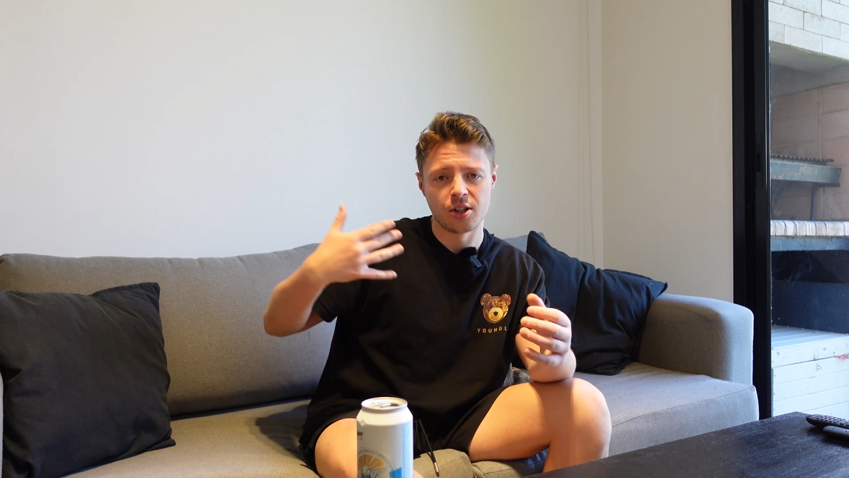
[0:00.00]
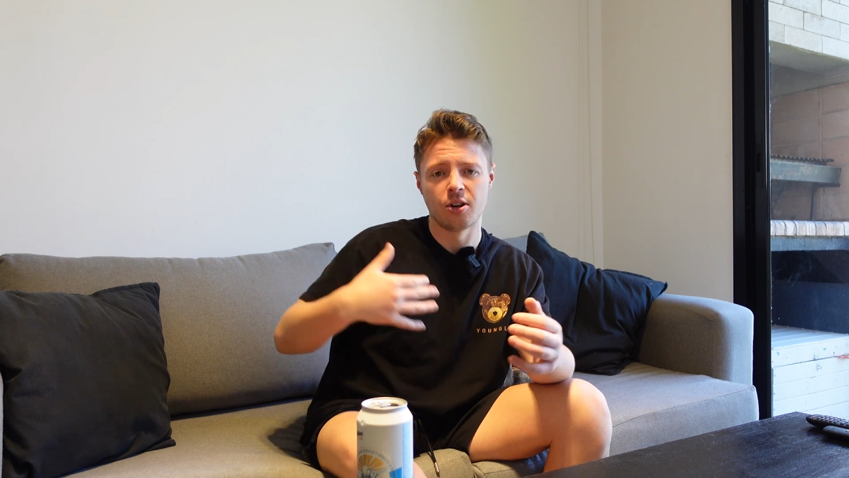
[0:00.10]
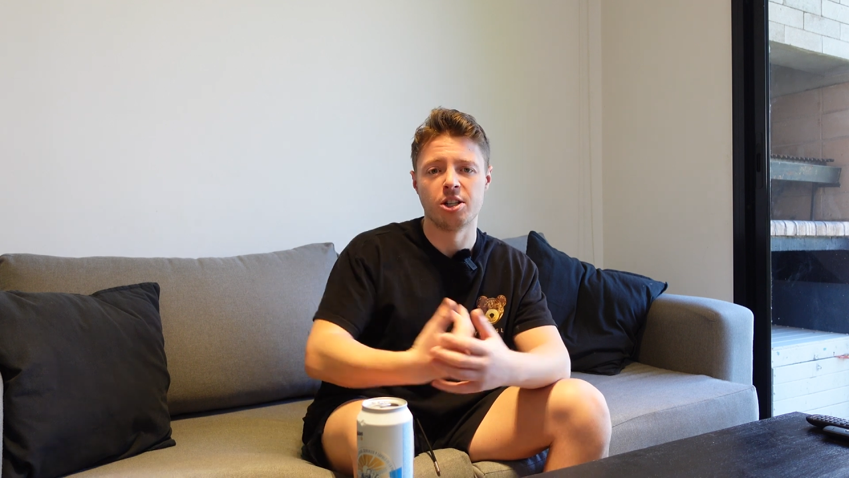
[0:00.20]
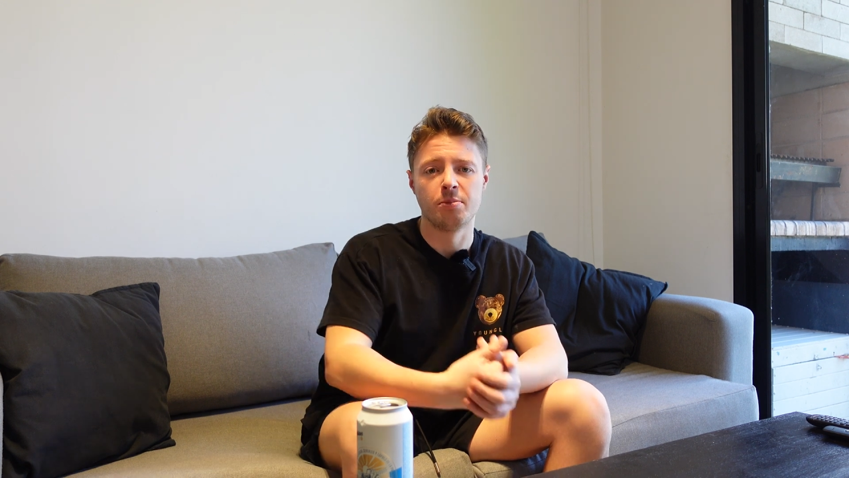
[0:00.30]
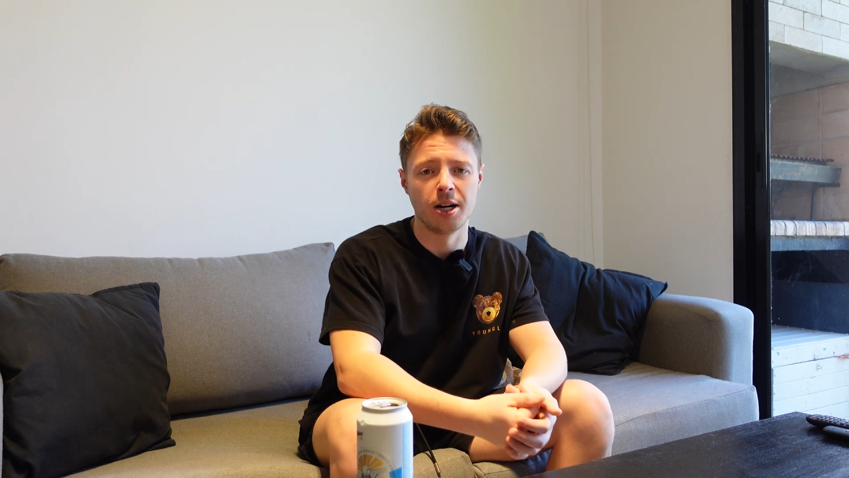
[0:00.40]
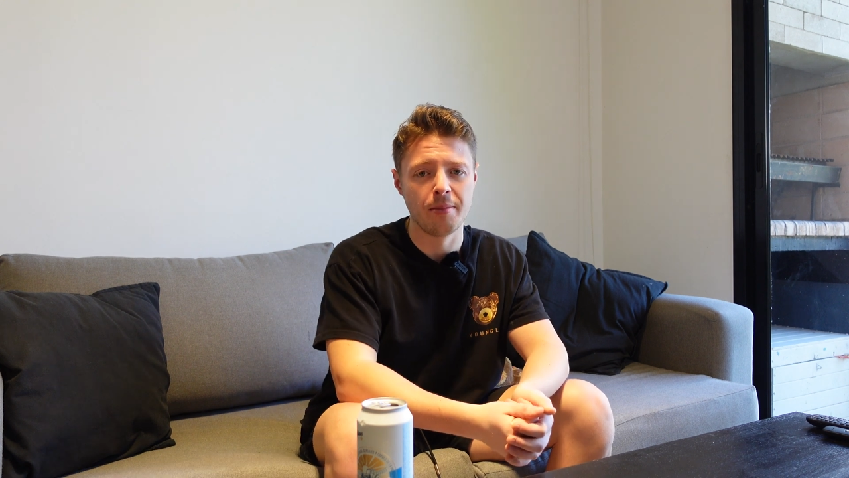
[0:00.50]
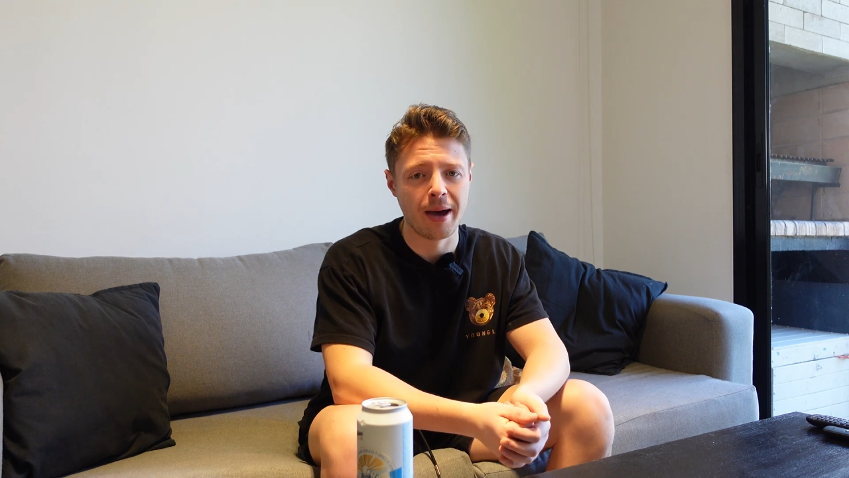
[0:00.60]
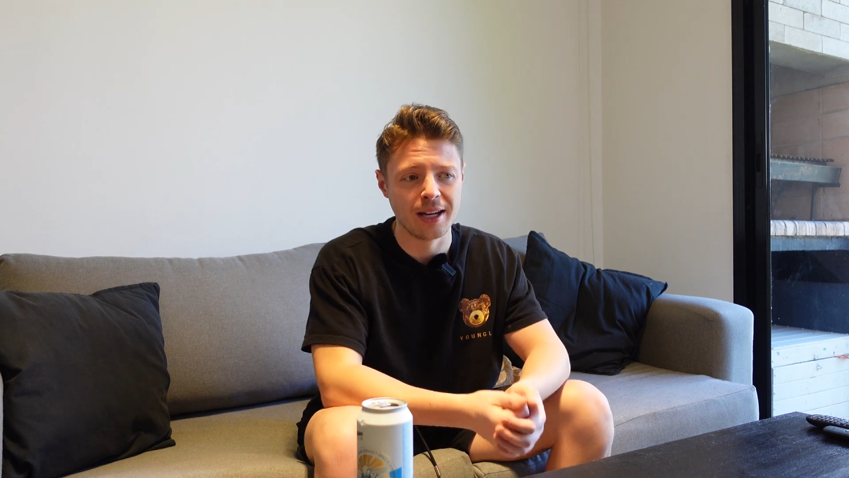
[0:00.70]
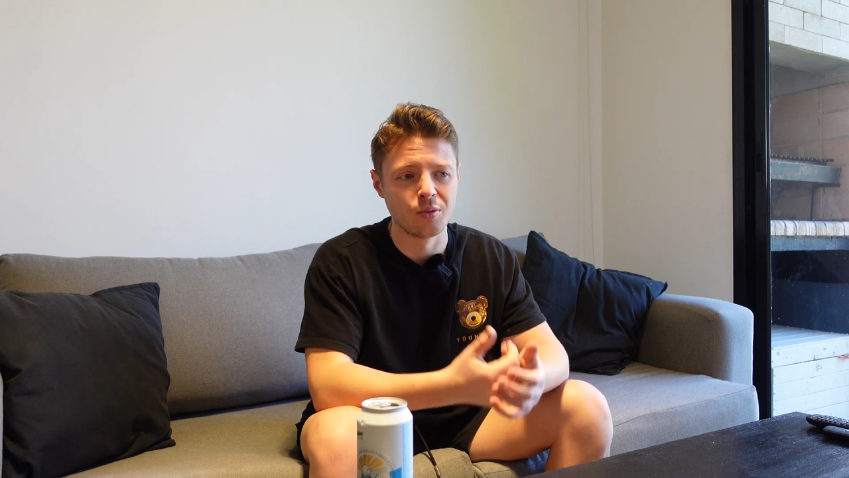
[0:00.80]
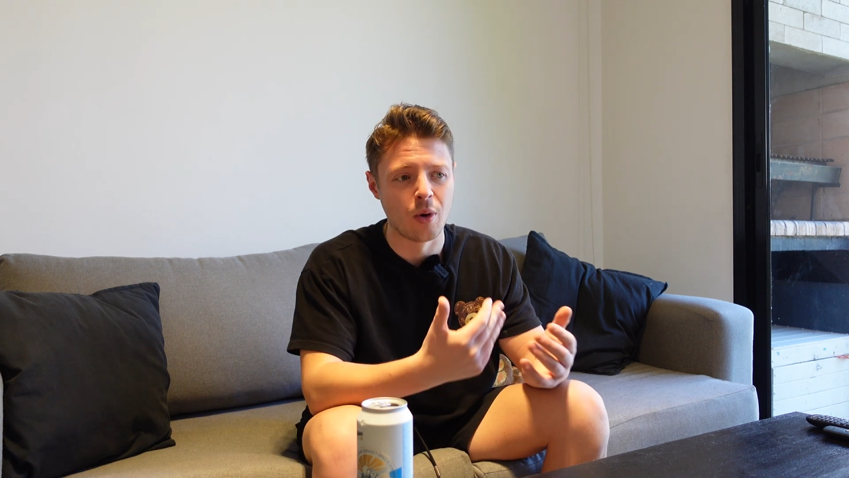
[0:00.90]
or crossbody
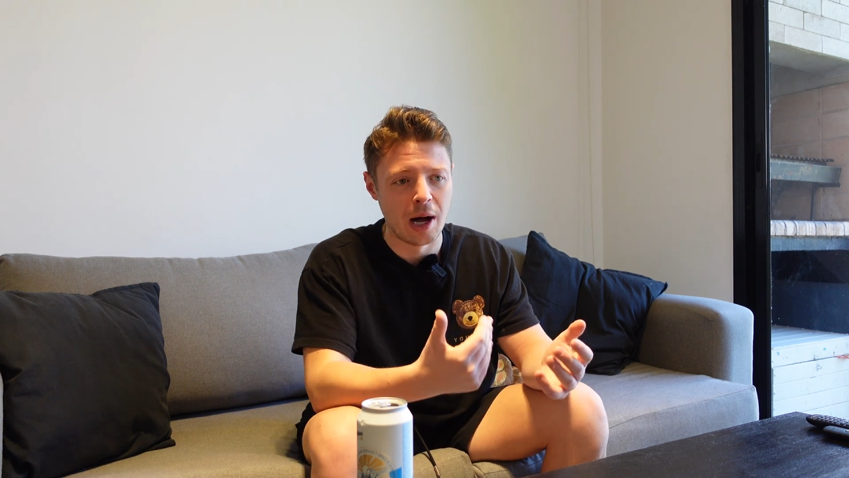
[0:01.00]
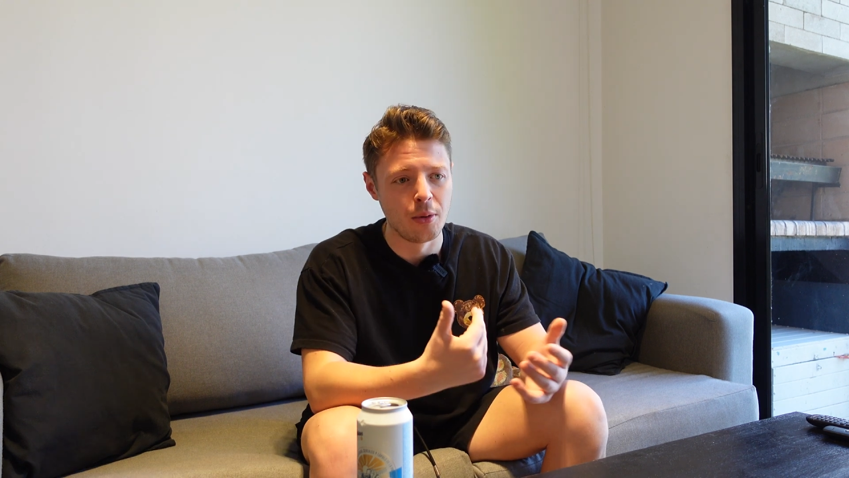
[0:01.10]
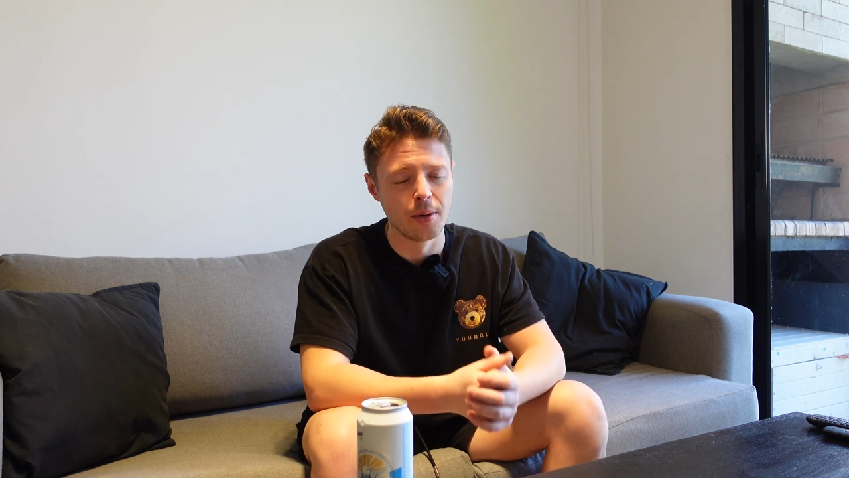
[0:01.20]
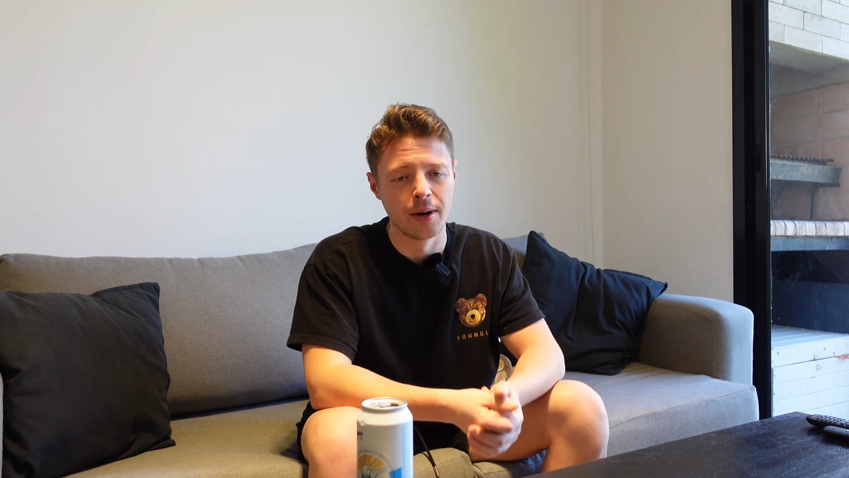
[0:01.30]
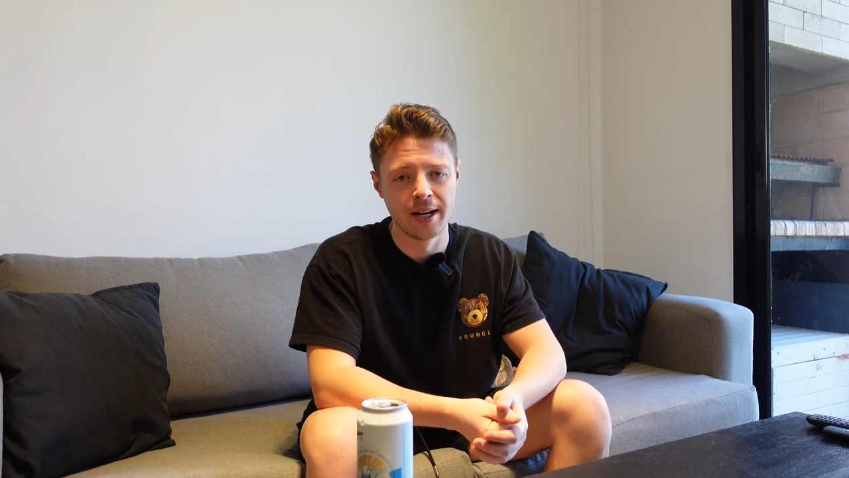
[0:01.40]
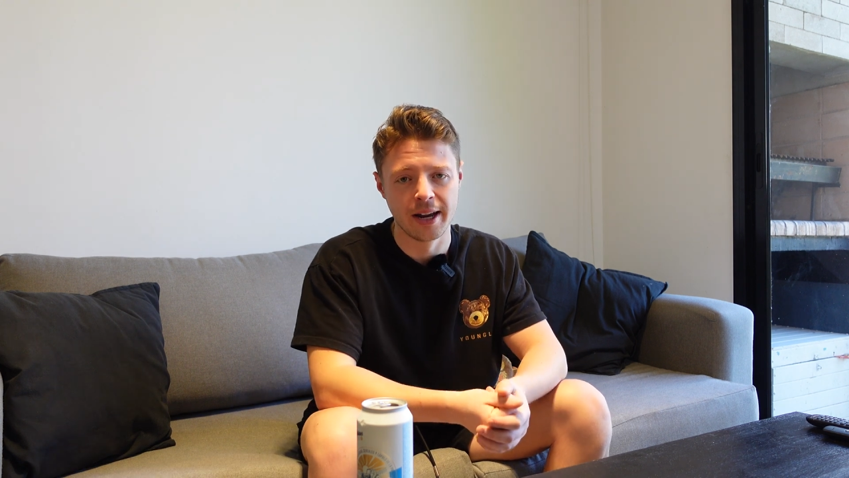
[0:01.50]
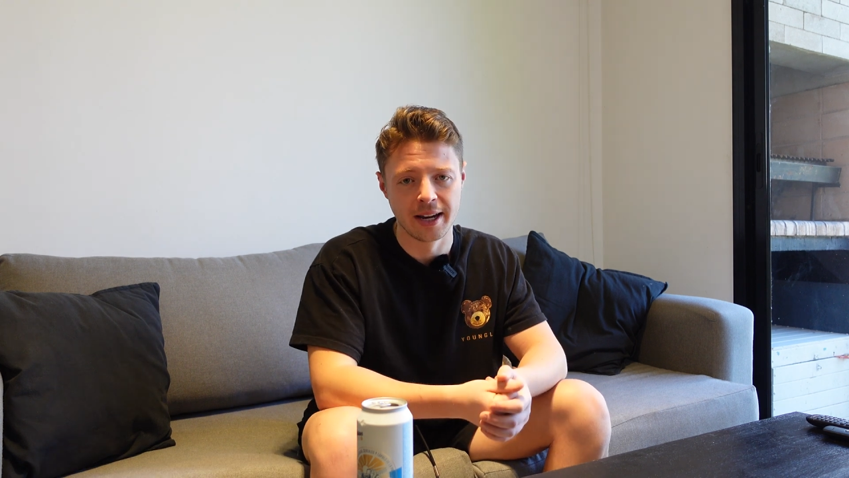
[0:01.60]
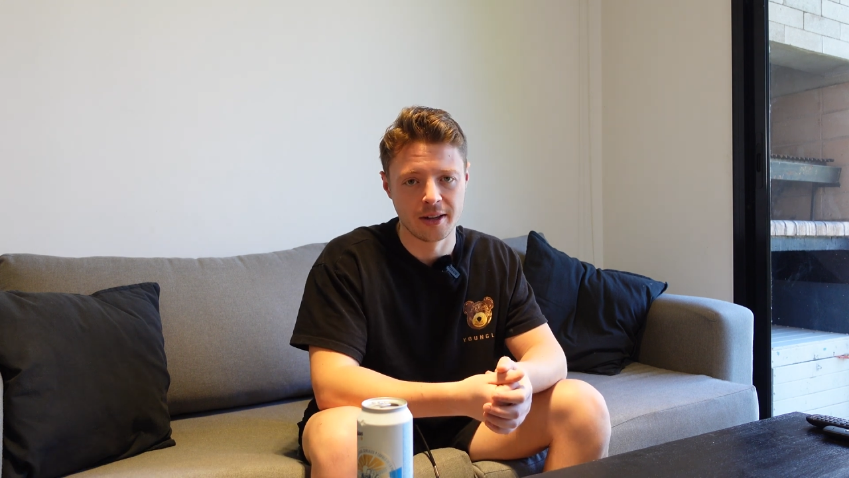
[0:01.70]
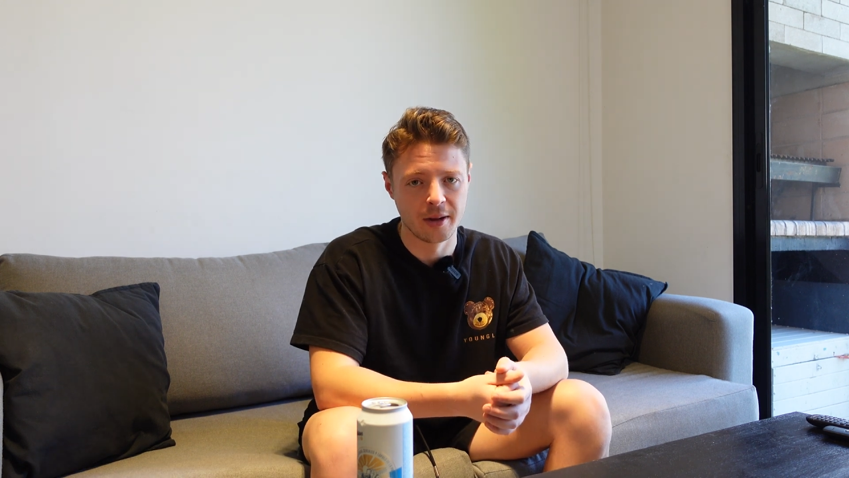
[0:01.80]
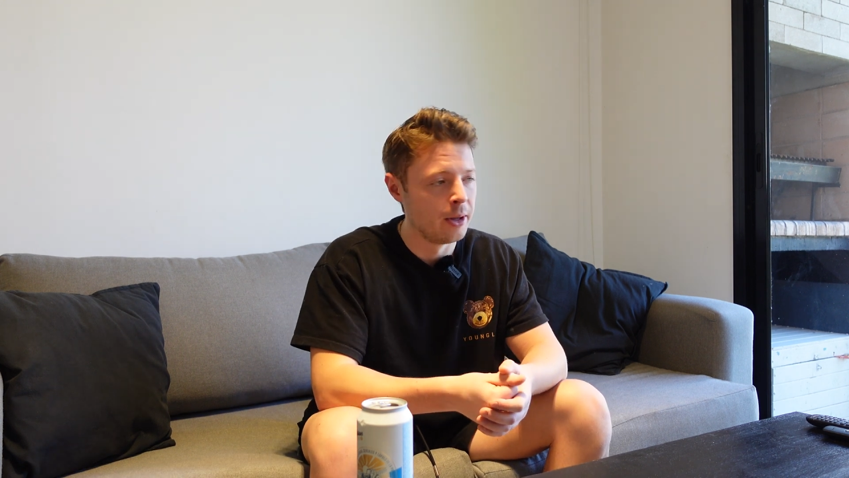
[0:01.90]
bags while we were in a
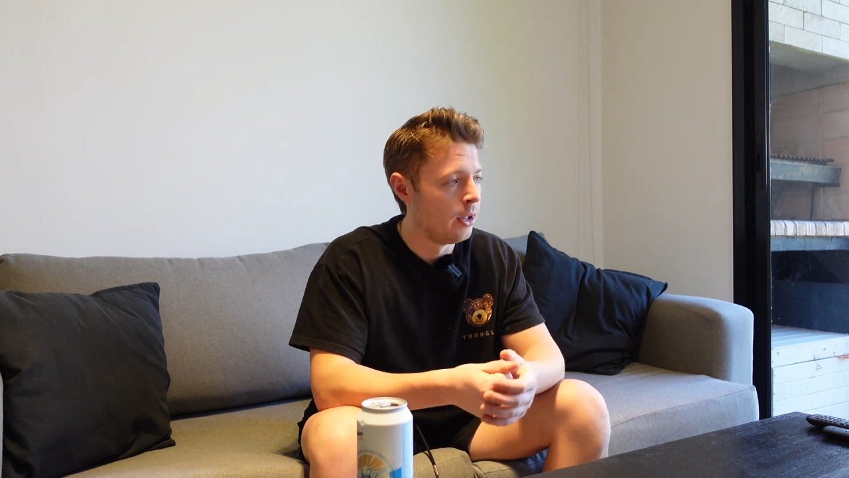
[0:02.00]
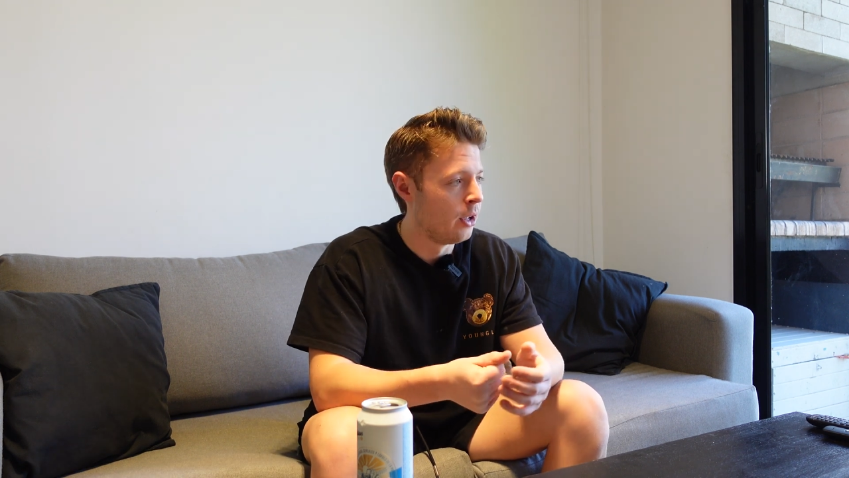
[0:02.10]
nightclub.